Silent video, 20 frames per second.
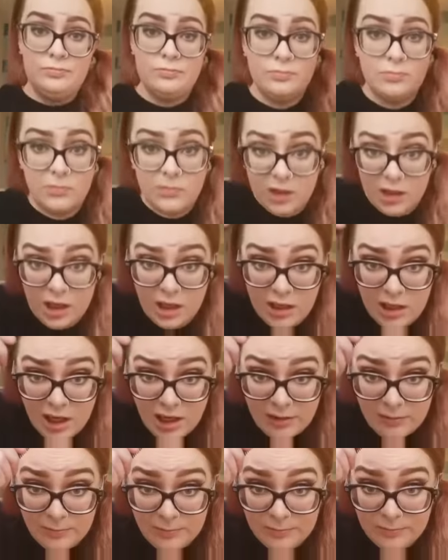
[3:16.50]
and
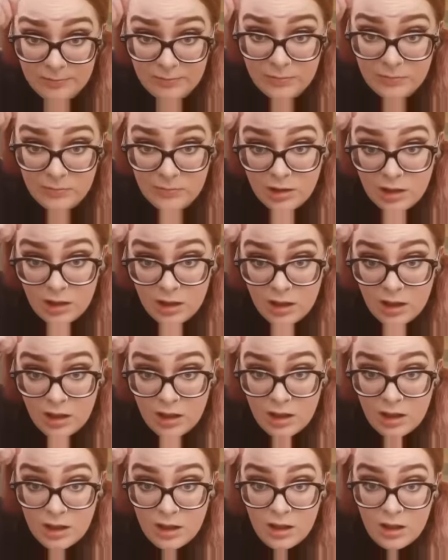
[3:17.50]
then
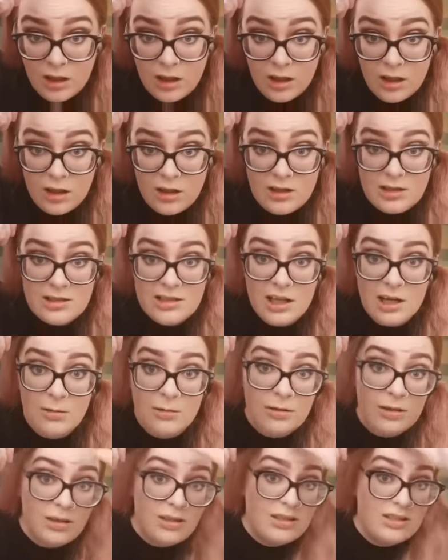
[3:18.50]
start with
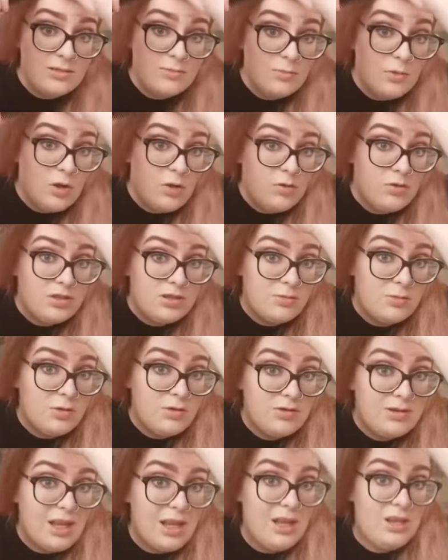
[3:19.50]
a small
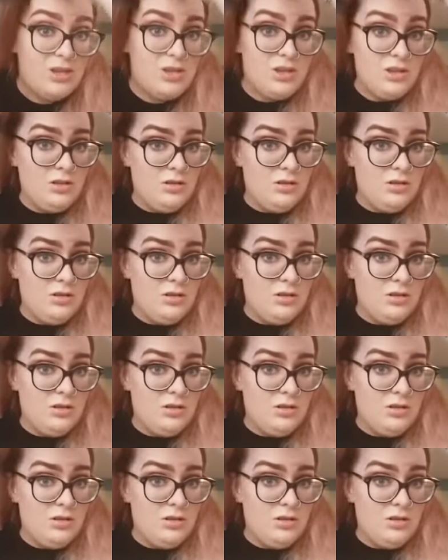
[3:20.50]
section.